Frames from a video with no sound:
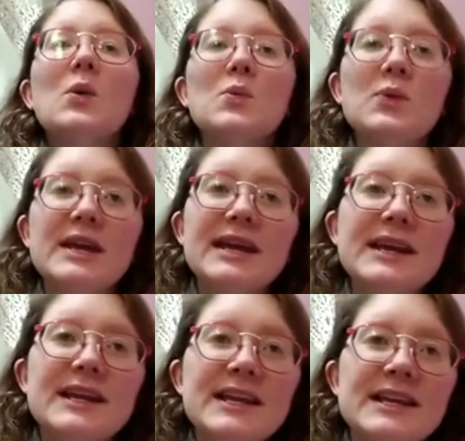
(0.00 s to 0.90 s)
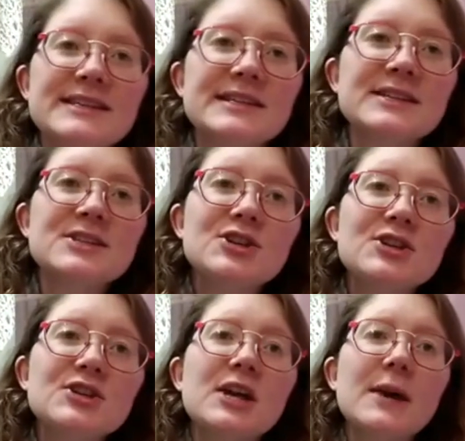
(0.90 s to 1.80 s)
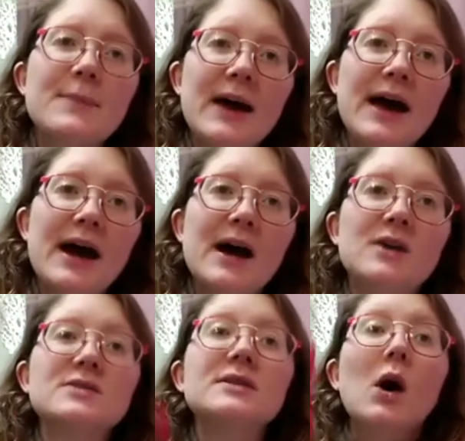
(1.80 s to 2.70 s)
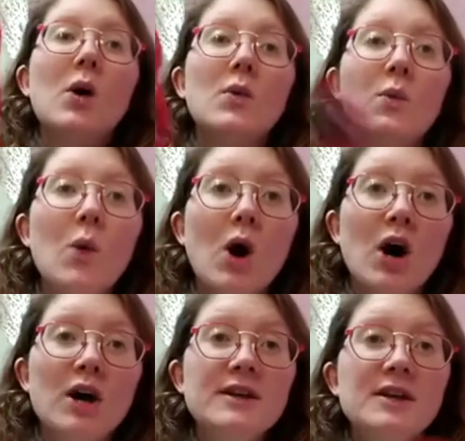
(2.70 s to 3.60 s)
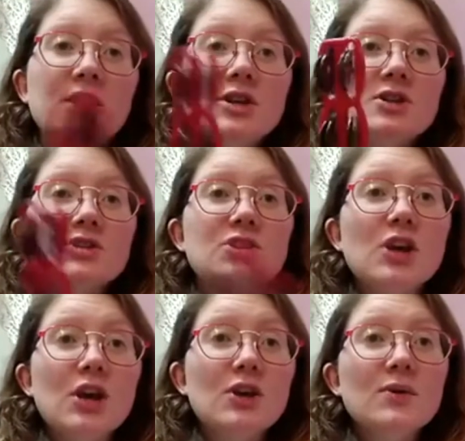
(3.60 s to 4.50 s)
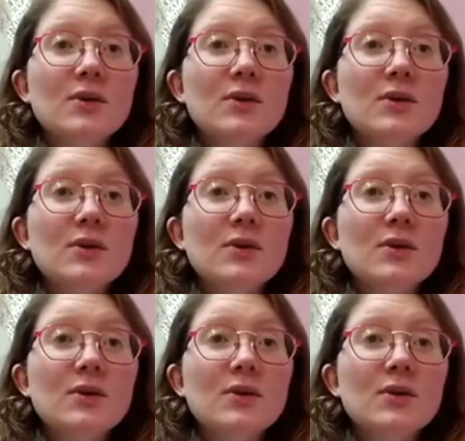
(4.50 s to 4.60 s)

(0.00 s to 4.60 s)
We listen to the bells. One, two.